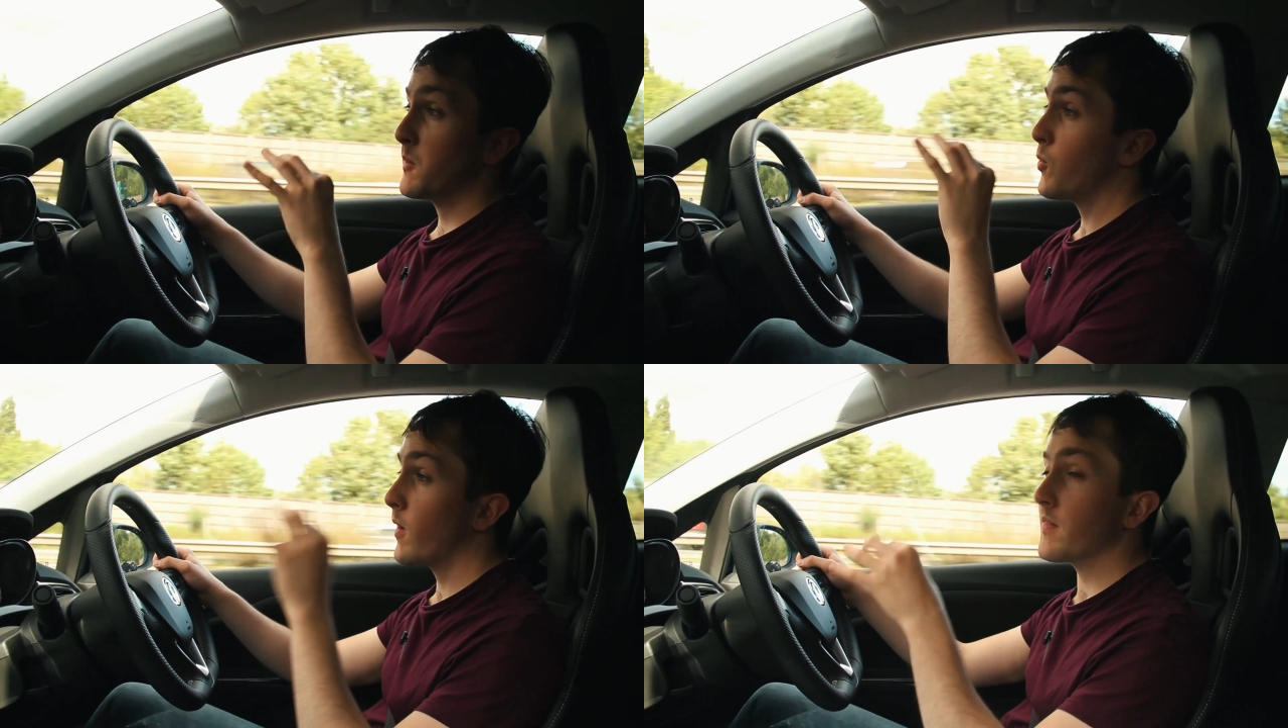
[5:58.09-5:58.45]

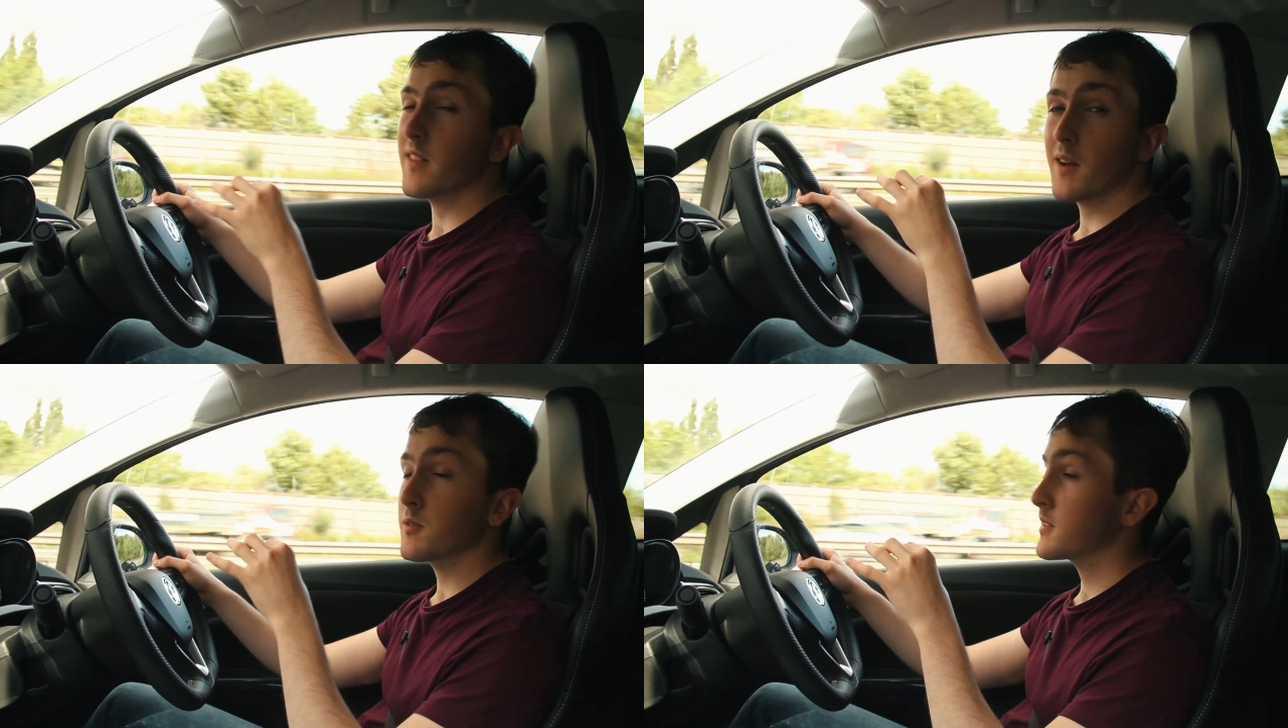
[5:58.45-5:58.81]

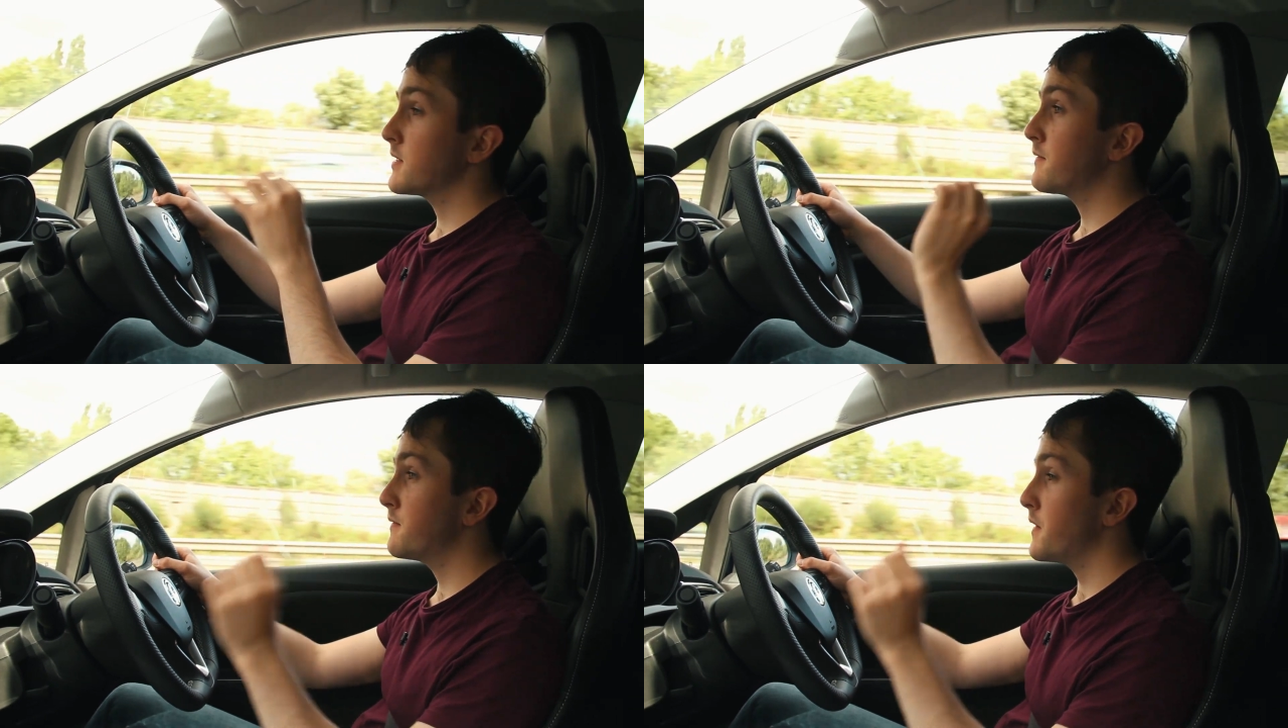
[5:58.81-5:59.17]

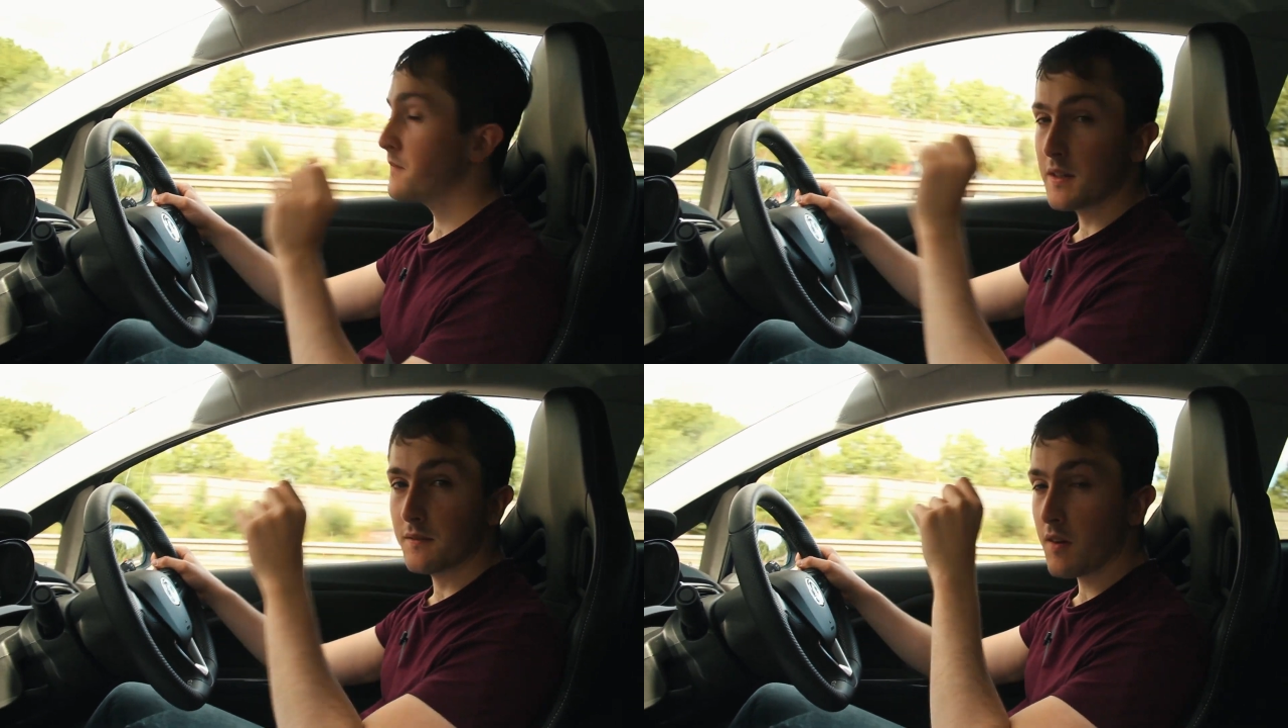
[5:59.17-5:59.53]

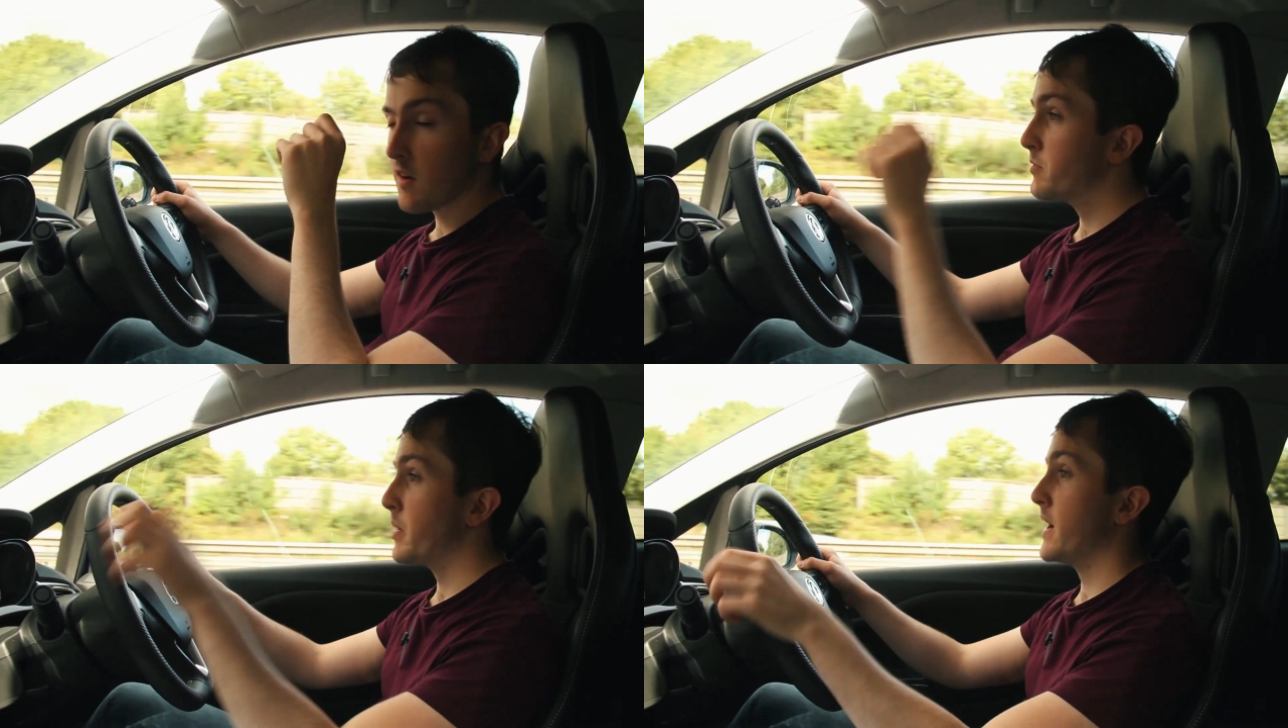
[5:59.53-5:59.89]

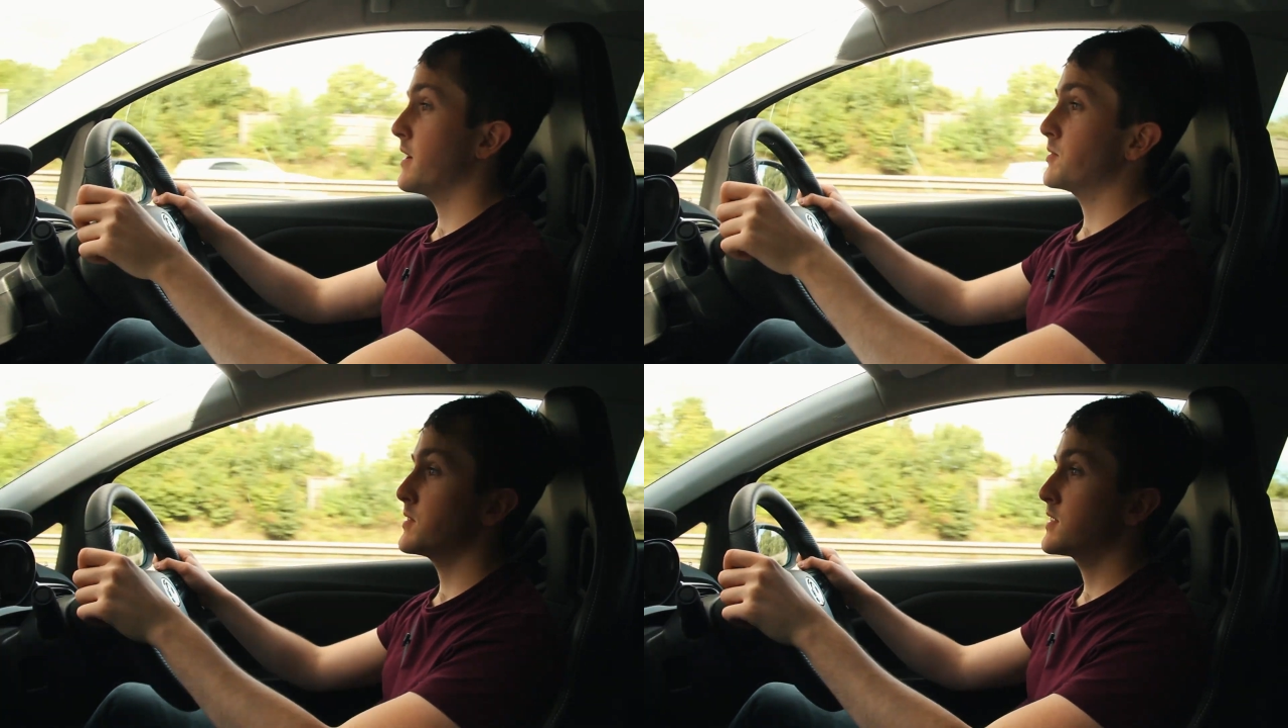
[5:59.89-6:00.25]

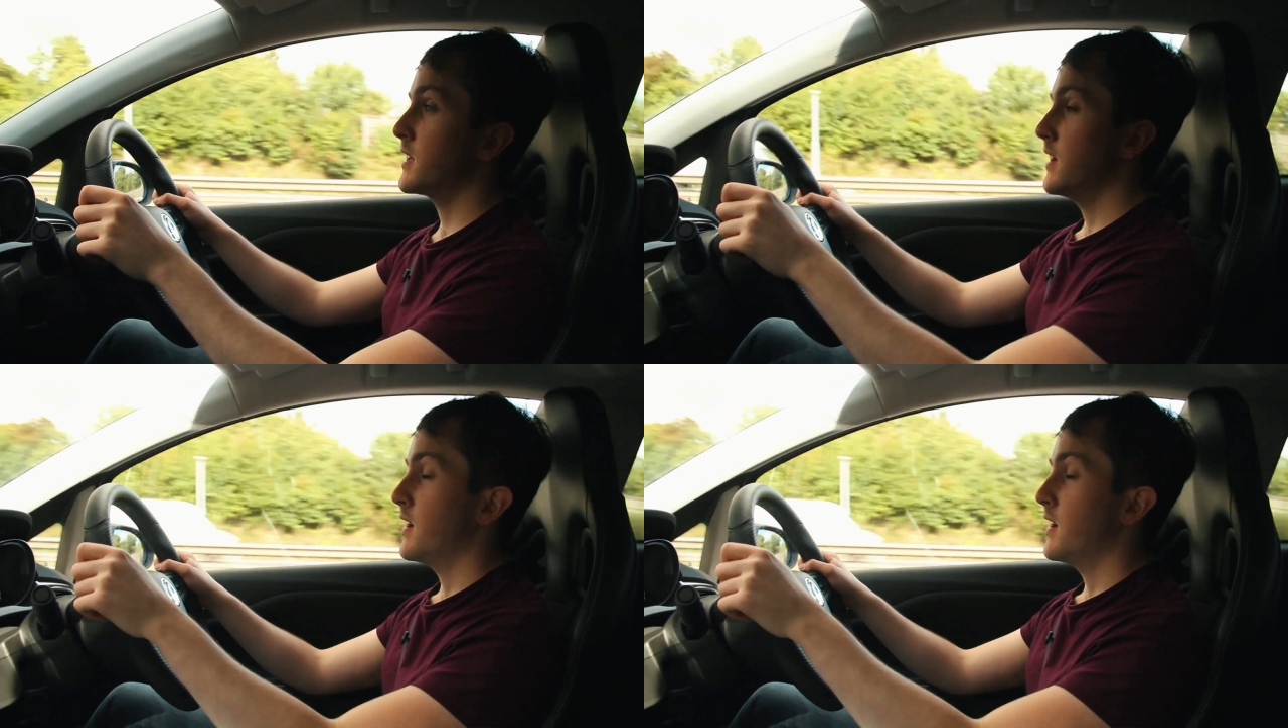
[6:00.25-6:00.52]
£1,055